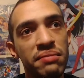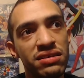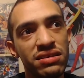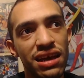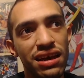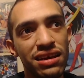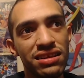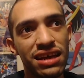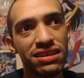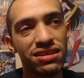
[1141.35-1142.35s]
be say
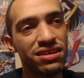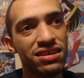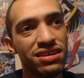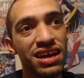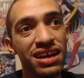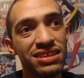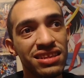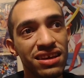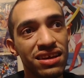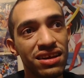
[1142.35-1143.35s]
that
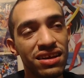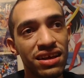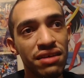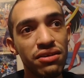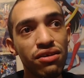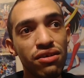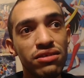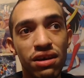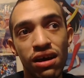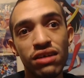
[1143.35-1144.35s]
even though
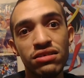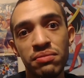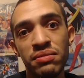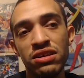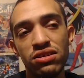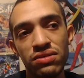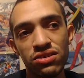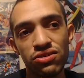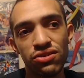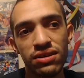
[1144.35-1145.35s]
there are some issues with the
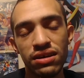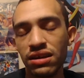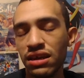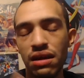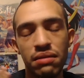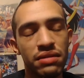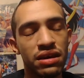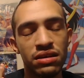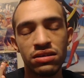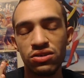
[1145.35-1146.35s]
story, the game
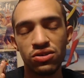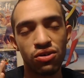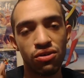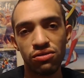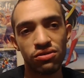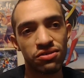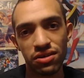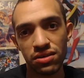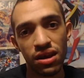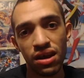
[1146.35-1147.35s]
is so
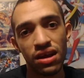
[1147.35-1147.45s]
good.